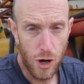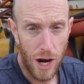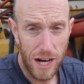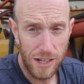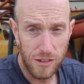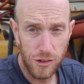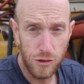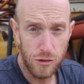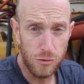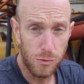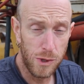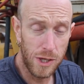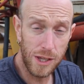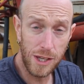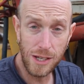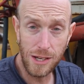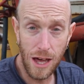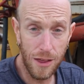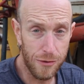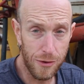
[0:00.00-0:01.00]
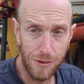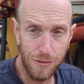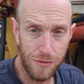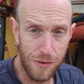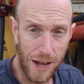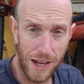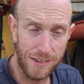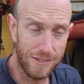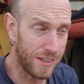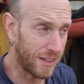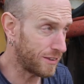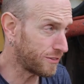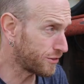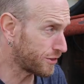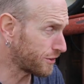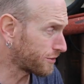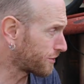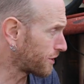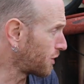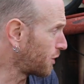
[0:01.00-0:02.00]
tractor is really nothing fancy. It's
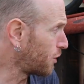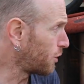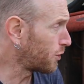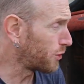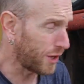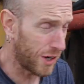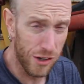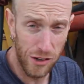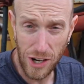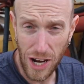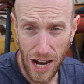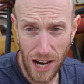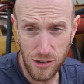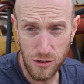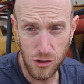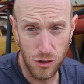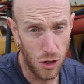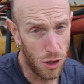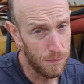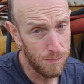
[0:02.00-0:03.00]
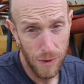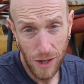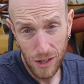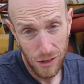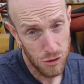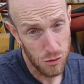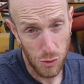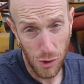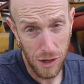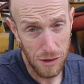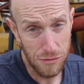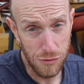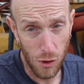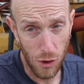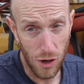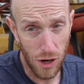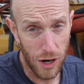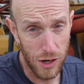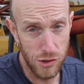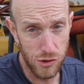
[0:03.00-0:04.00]
just an old International
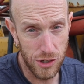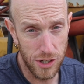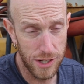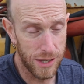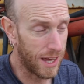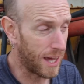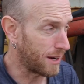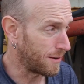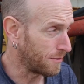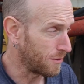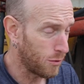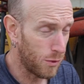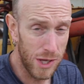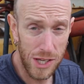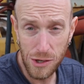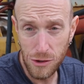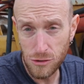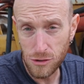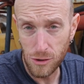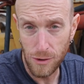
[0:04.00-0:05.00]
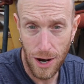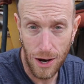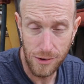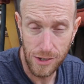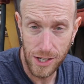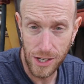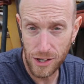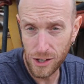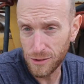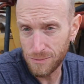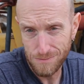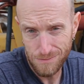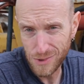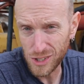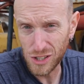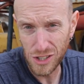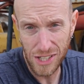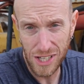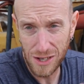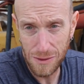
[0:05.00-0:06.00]
2400 that we use around here,
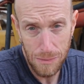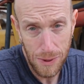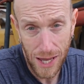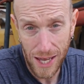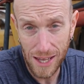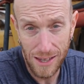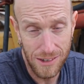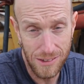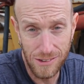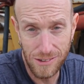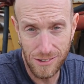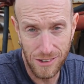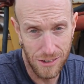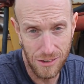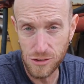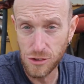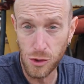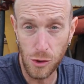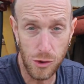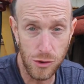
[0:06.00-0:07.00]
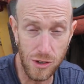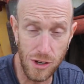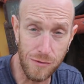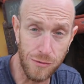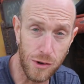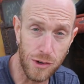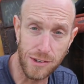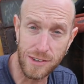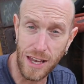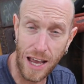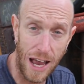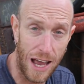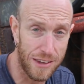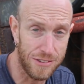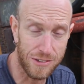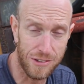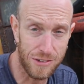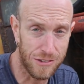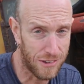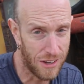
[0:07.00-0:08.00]
cleaning pens and doing different
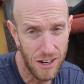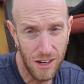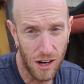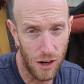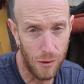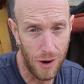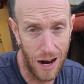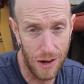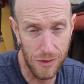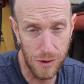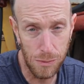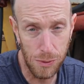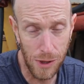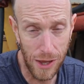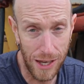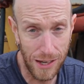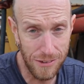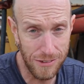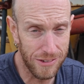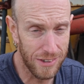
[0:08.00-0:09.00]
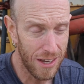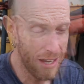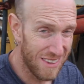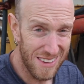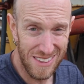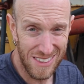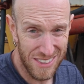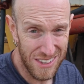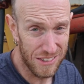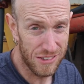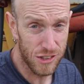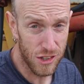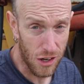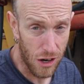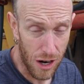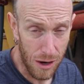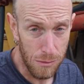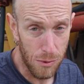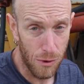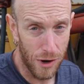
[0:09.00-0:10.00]
tasks around the place. This
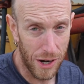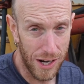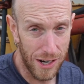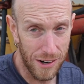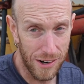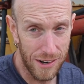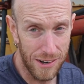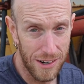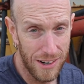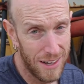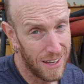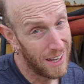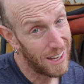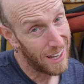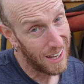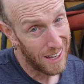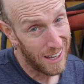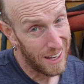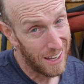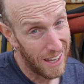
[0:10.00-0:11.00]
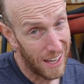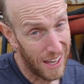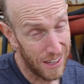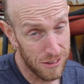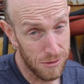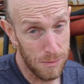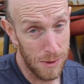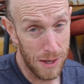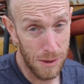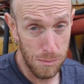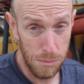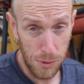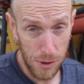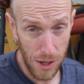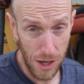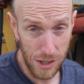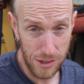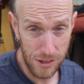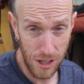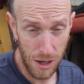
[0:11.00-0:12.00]
carburetor has been
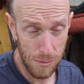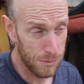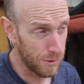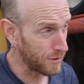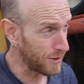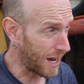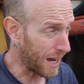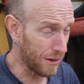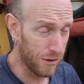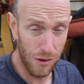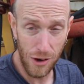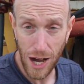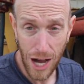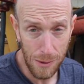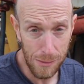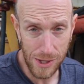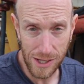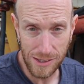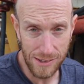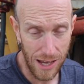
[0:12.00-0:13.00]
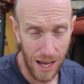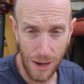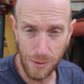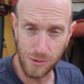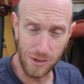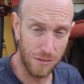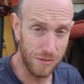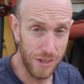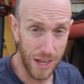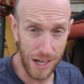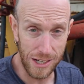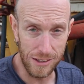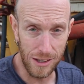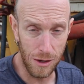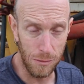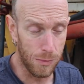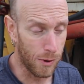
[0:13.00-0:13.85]
plugged up, I don't know how many times. I've taken it